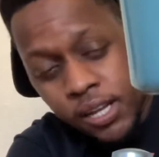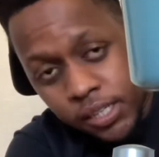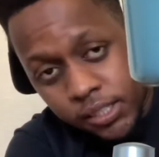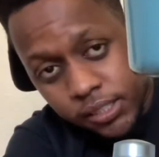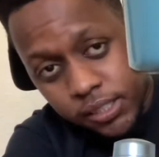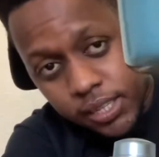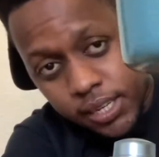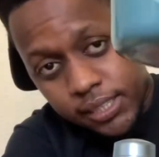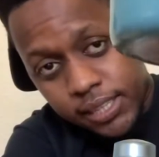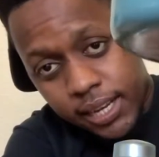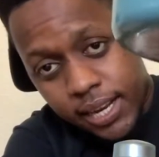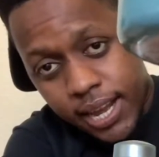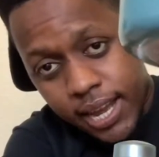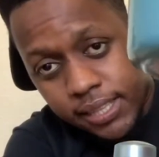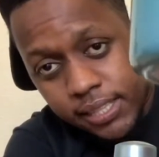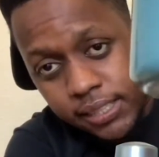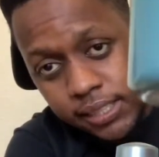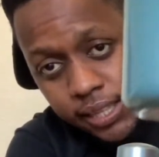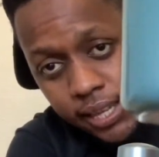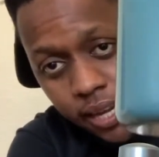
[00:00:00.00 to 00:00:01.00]
as soon as I light
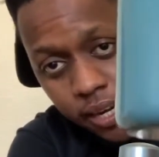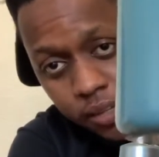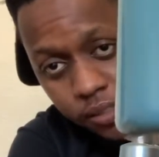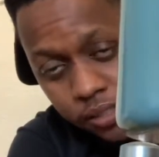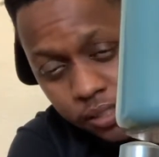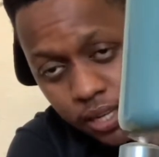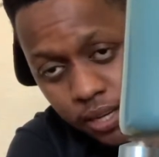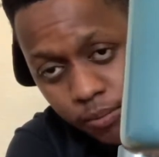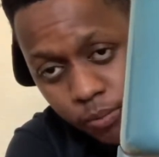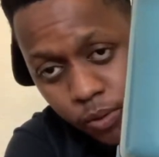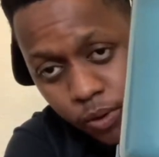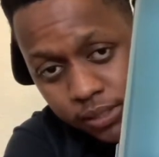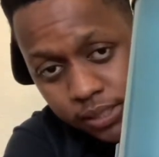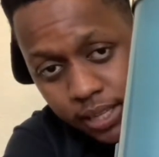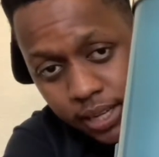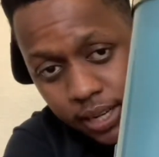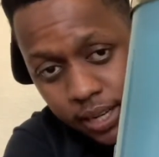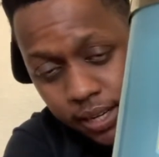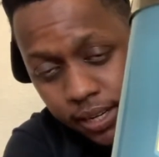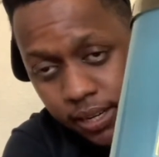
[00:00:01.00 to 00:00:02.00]
these candles up, once
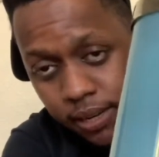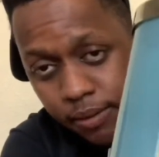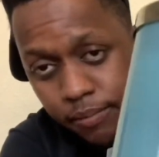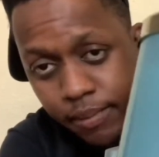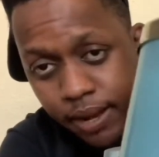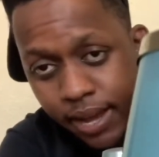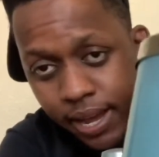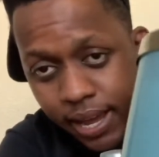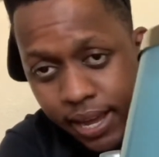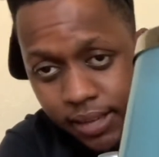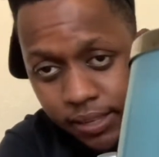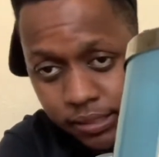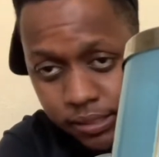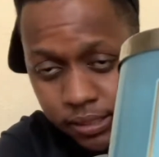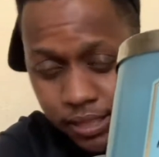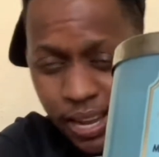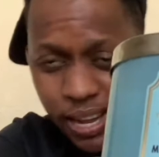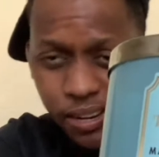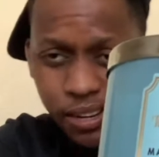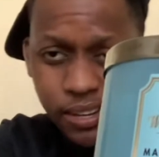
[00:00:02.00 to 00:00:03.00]
I clean up my house,
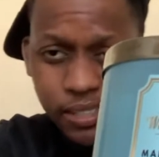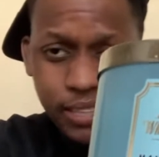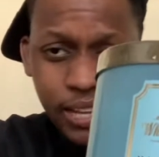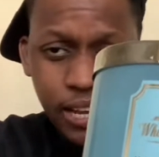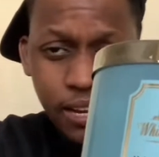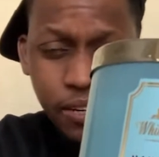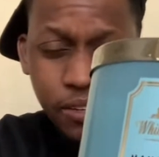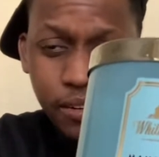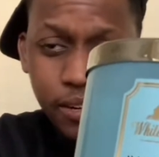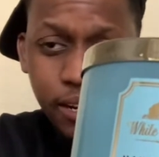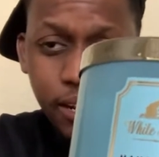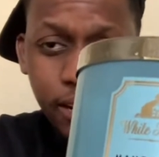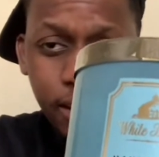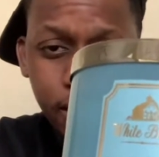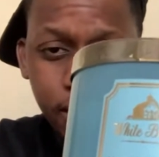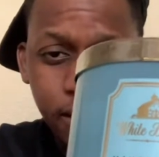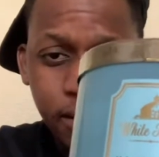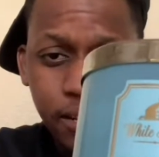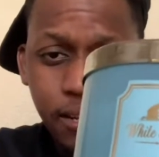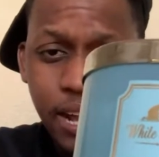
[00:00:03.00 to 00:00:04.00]
because I do
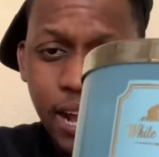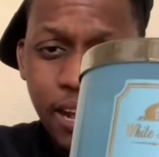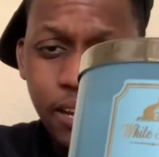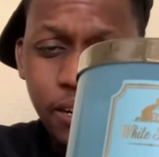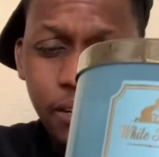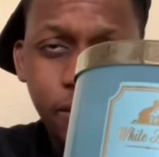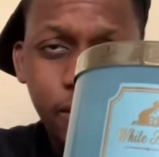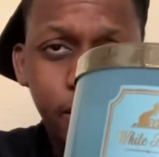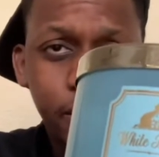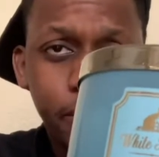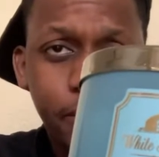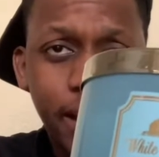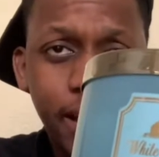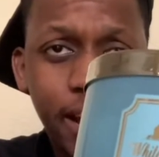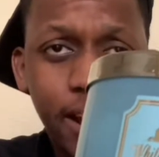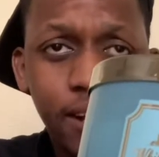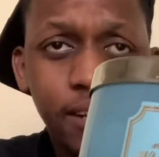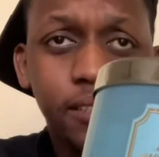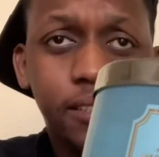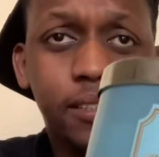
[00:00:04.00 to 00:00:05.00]
clean my
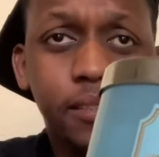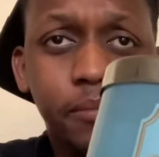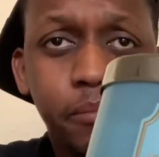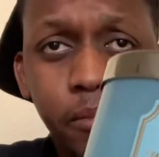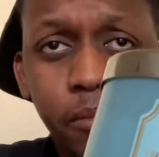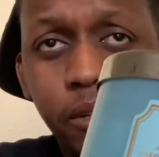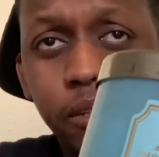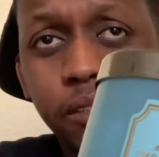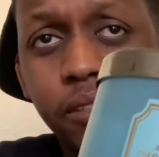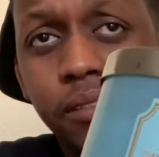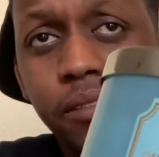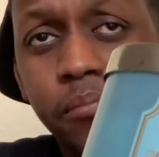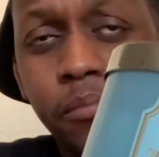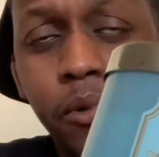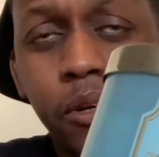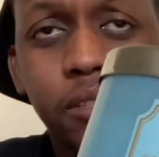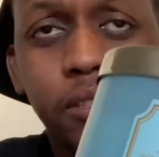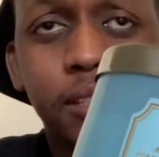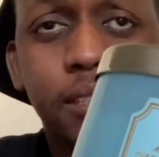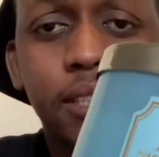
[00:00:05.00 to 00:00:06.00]
house most
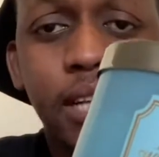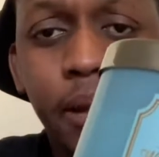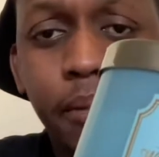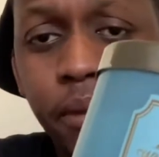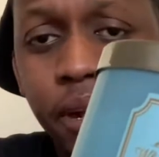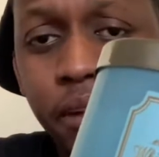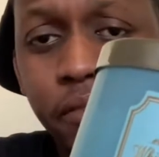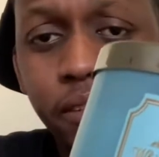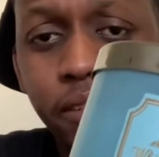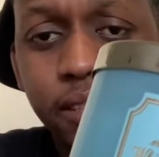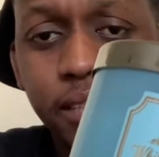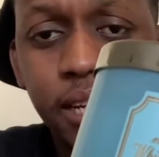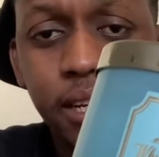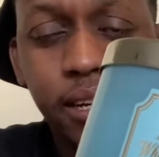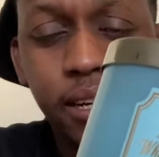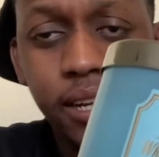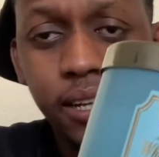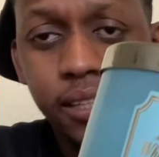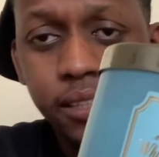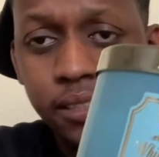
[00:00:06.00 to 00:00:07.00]
of the time every
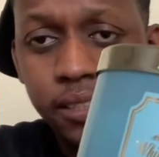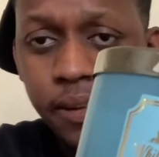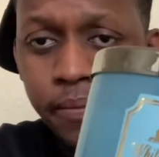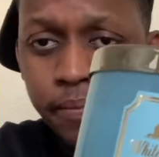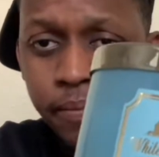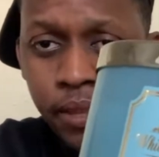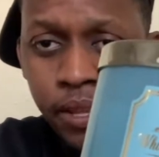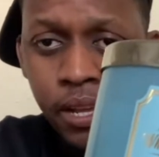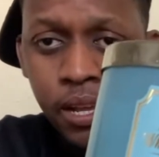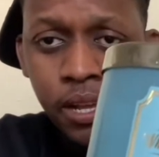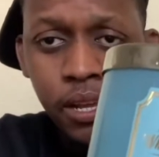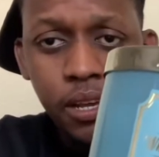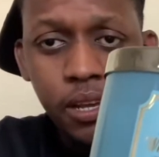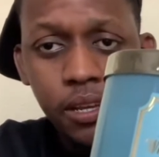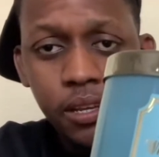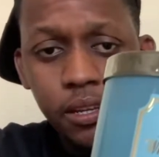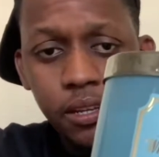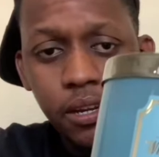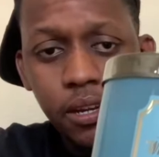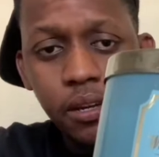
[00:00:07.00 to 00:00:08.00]
Sundays,
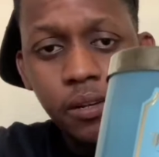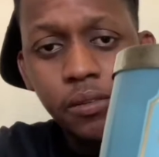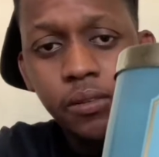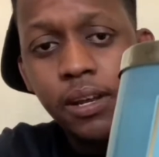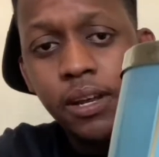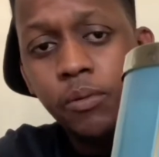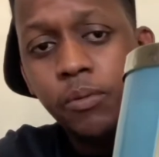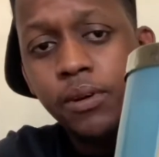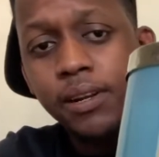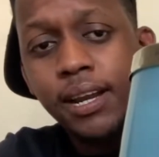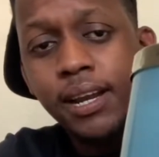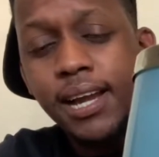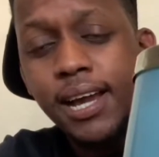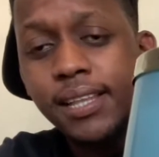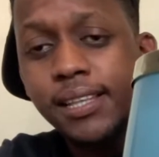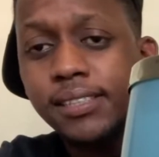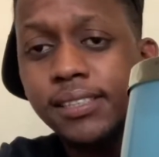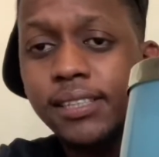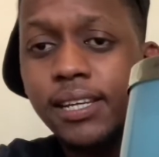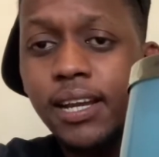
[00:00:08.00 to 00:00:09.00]
you know, and when I
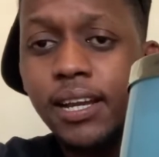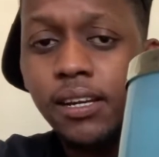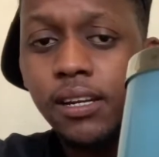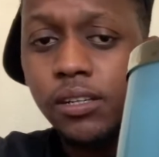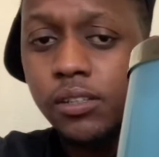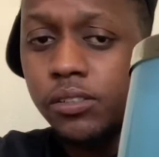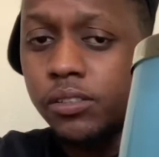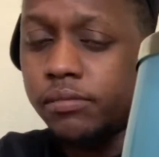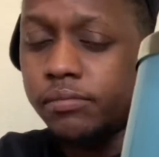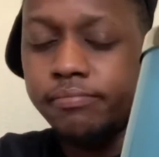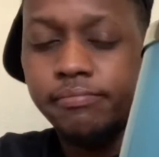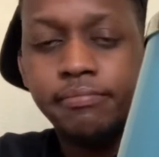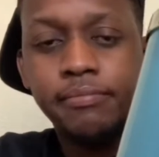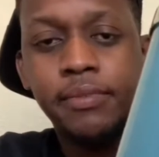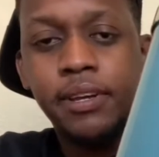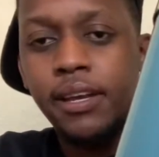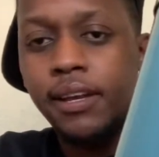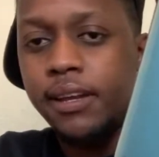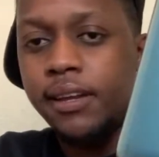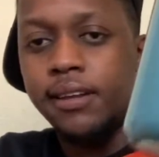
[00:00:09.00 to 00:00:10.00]
light these candles,
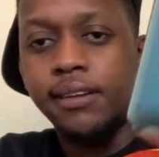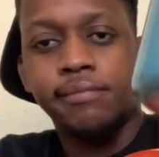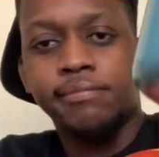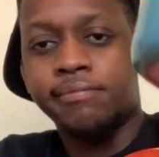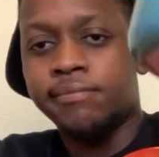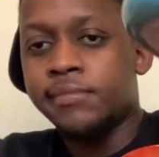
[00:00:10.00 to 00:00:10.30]
man,